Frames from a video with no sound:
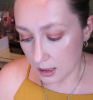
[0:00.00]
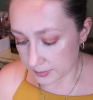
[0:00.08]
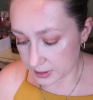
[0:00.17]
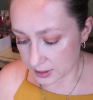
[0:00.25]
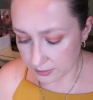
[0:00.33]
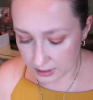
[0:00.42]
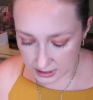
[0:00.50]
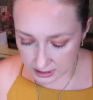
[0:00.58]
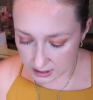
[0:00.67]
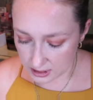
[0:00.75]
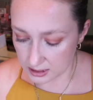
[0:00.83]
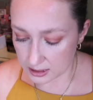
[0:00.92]
So
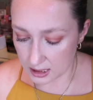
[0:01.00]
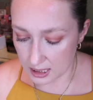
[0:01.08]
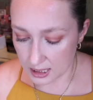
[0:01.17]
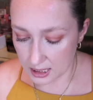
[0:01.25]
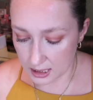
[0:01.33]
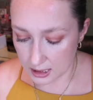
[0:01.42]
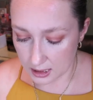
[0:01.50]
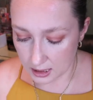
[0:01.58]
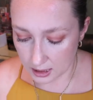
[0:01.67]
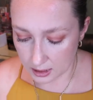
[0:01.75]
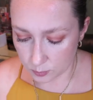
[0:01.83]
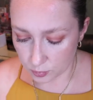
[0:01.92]
this is a
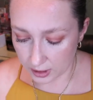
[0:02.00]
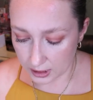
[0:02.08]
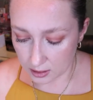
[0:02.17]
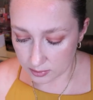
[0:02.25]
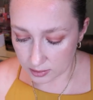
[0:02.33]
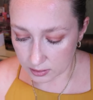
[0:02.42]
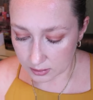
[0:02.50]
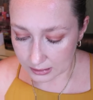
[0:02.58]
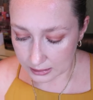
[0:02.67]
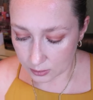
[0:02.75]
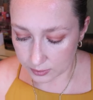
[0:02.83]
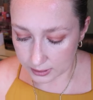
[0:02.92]
unbreakable
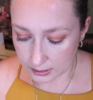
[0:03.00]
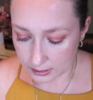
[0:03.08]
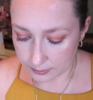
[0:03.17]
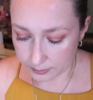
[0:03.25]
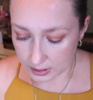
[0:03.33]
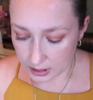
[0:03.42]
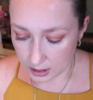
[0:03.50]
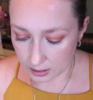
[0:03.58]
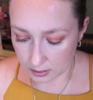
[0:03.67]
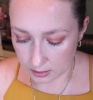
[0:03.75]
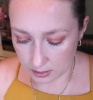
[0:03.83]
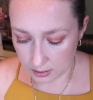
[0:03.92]
liquid lip
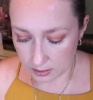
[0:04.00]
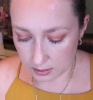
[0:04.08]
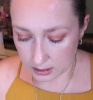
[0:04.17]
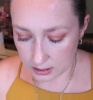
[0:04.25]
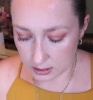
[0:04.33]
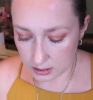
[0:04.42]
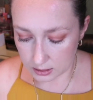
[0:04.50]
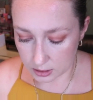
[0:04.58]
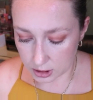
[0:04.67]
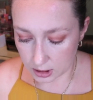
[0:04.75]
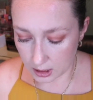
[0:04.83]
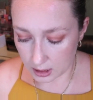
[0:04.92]
color. Instant
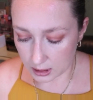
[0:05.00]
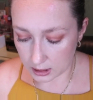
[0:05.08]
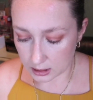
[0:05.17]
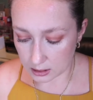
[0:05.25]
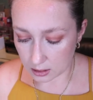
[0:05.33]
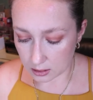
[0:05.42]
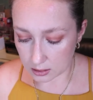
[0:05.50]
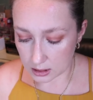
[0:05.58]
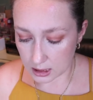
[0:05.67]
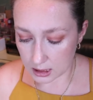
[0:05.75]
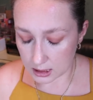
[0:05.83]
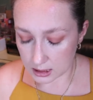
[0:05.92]
Shine and All
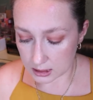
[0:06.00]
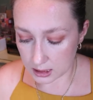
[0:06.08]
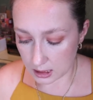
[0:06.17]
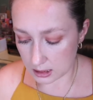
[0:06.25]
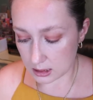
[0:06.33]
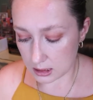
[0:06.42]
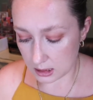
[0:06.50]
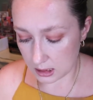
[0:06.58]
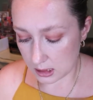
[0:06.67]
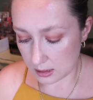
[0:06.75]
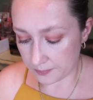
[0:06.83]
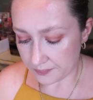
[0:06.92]
Day Intensity.
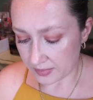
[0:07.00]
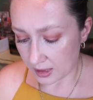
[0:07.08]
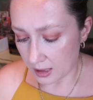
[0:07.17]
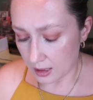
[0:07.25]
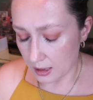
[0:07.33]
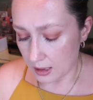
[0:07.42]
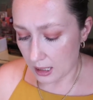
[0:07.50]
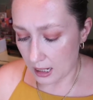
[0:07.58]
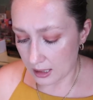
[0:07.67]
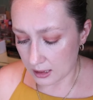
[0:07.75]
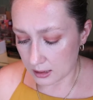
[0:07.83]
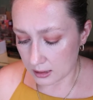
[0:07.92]

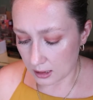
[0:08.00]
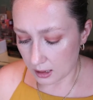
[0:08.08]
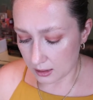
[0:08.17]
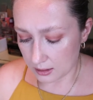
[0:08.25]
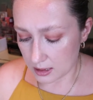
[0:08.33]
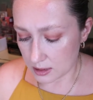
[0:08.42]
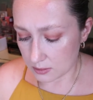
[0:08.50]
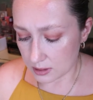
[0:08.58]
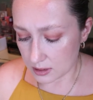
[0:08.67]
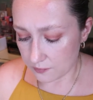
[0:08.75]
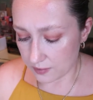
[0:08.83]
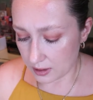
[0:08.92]
And this
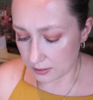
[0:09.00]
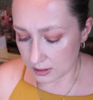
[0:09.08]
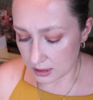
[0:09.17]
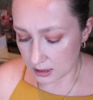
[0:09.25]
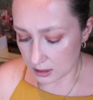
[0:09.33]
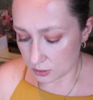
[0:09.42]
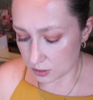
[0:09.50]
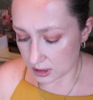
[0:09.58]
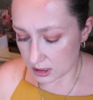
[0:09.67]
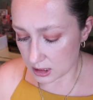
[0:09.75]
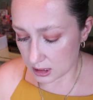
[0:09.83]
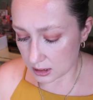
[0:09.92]
was very
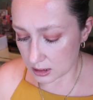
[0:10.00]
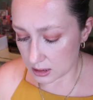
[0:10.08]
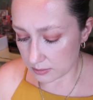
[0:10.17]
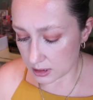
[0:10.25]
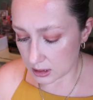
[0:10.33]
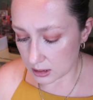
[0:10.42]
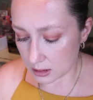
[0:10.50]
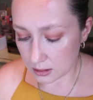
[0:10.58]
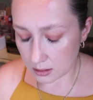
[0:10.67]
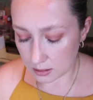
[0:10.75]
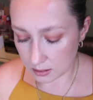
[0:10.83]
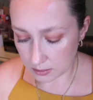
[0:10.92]
interesting to me
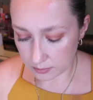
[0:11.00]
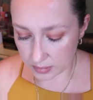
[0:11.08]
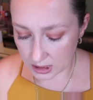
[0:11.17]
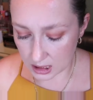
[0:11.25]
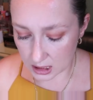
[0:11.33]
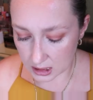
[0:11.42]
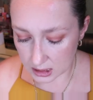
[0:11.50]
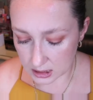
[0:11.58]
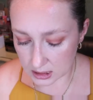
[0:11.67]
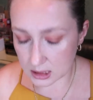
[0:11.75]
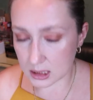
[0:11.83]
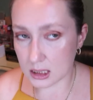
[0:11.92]

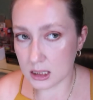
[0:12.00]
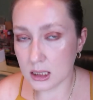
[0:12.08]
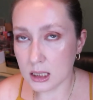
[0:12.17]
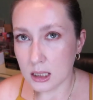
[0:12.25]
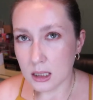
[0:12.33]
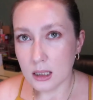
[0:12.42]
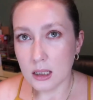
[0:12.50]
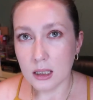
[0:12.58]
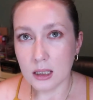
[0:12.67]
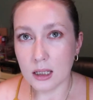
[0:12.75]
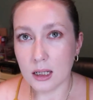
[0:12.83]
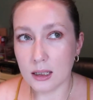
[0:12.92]
because,
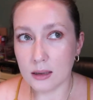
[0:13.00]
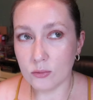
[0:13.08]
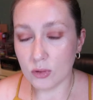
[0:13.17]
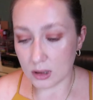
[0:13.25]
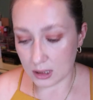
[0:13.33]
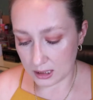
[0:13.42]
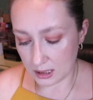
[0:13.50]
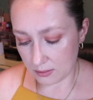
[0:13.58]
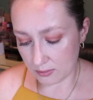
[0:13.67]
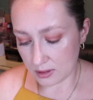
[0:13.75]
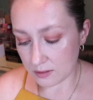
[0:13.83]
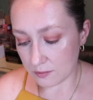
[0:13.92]
well, I
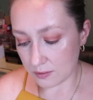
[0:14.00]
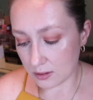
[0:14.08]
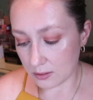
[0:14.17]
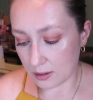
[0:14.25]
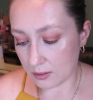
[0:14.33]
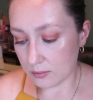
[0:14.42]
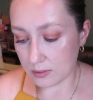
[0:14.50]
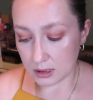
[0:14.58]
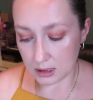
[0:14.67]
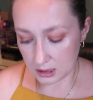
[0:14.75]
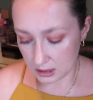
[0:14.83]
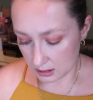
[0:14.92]
can't really figure out what
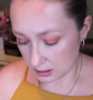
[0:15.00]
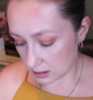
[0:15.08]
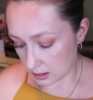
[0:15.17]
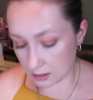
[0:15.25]
it is.